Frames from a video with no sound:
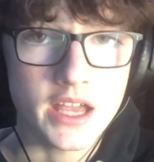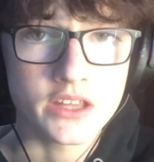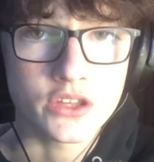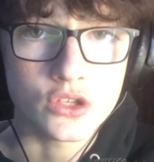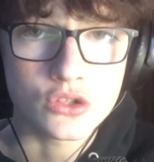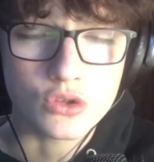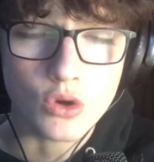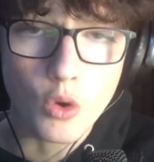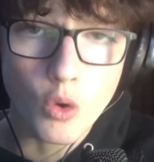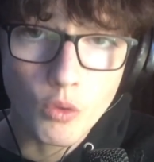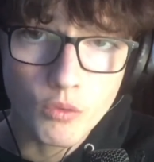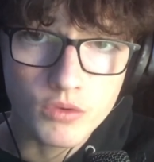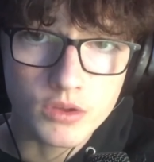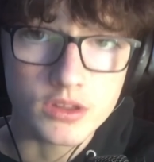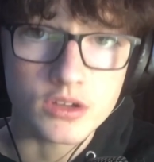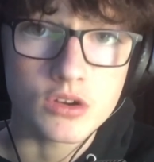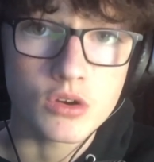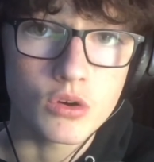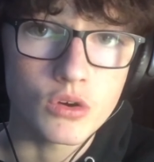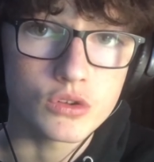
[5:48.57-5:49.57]
advantage
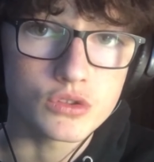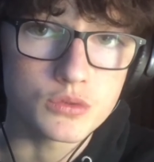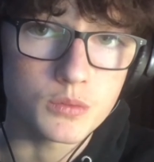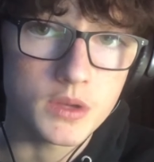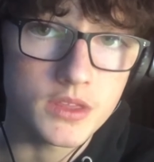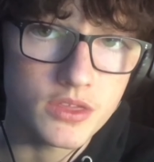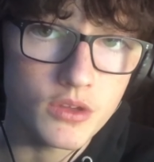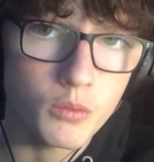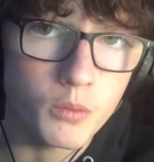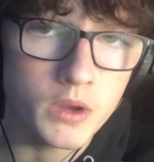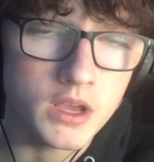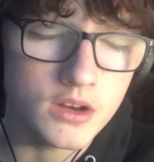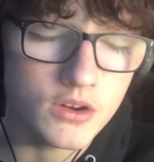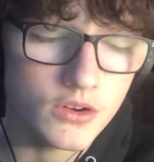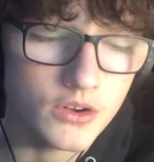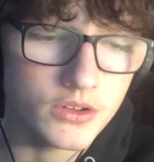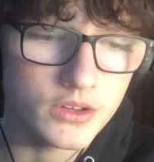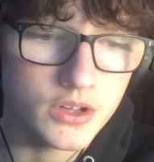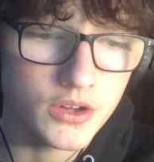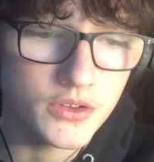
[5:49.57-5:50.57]
over the Colts with the win
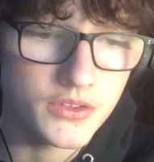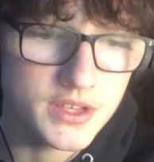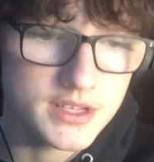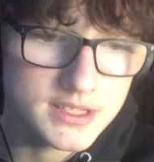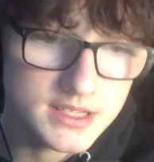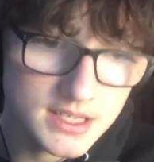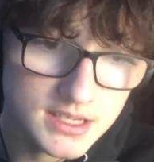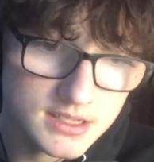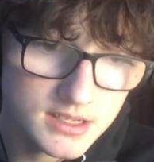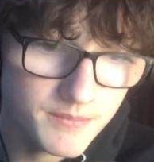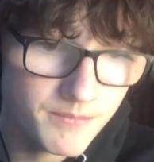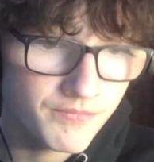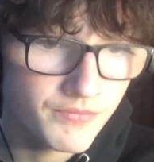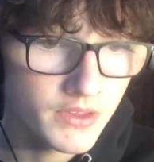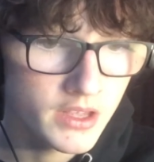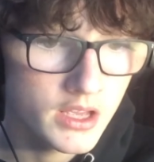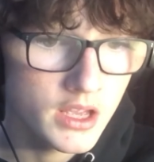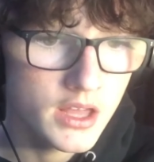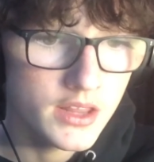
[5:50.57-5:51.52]
earlier in the season.